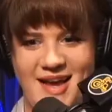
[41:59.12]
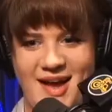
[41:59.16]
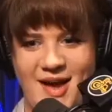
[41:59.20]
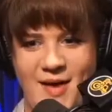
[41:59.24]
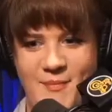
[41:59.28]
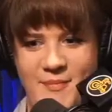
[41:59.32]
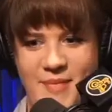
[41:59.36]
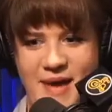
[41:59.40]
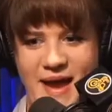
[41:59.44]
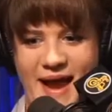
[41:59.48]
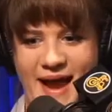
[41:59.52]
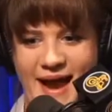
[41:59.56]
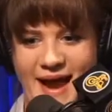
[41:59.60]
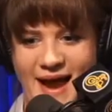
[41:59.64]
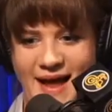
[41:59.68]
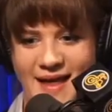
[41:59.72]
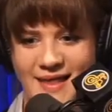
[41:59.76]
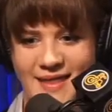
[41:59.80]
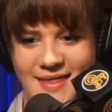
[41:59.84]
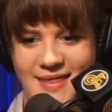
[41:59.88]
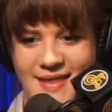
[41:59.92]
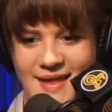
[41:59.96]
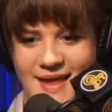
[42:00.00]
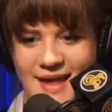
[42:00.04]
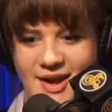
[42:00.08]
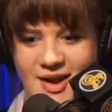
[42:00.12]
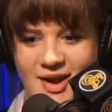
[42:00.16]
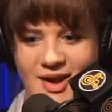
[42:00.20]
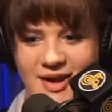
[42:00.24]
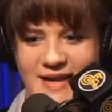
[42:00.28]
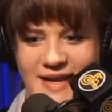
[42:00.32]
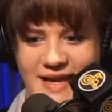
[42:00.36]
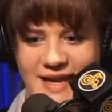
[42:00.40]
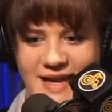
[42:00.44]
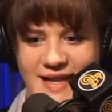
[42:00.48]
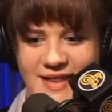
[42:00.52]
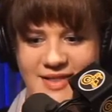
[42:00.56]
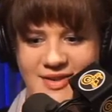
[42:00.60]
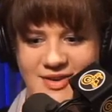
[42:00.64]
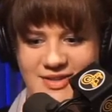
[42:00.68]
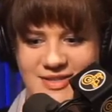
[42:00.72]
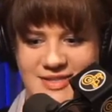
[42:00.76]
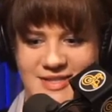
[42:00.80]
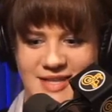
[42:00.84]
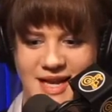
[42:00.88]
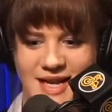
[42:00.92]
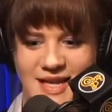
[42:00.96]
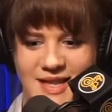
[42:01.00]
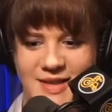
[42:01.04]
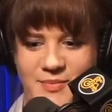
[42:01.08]
a path. And on either
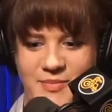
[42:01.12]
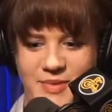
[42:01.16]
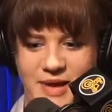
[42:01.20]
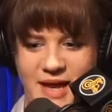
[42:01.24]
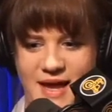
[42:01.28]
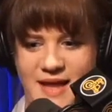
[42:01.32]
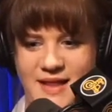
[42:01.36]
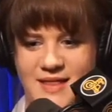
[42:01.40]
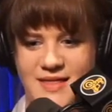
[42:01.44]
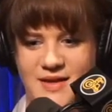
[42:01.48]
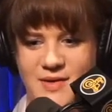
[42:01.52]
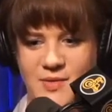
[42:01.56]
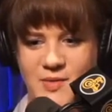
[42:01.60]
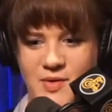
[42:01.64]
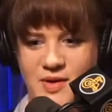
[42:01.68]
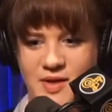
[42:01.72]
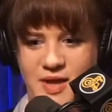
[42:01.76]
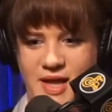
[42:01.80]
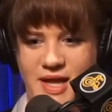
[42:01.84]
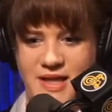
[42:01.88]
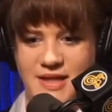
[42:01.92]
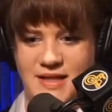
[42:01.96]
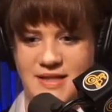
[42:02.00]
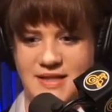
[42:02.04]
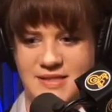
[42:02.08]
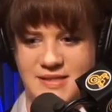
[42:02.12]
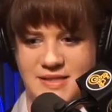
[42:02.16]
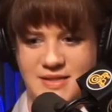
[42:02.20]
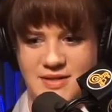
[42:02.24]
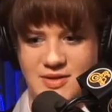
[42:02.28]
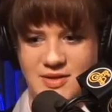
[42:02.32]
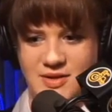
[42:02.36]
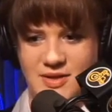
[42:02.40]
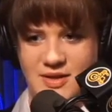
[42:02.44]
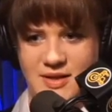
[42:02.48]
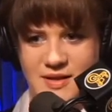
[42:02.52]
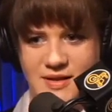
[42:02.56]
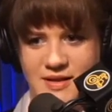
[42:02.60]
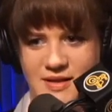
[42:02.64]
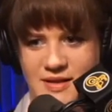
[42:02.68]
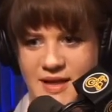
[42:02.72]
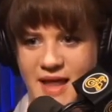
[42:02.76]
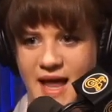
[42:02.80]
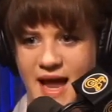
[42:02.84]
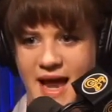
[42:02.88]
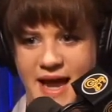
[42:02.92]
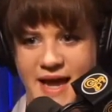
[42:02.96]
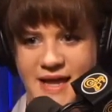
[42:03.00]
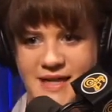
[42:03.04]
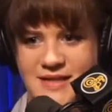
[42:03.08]
side of the path, there were like these little
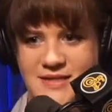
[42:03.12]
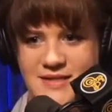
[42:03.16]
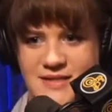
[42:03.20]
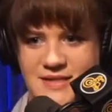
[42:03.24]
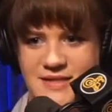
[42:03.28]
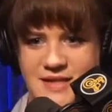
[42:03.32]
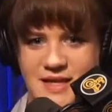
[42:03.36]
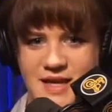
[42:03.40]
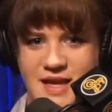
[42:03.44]
lights.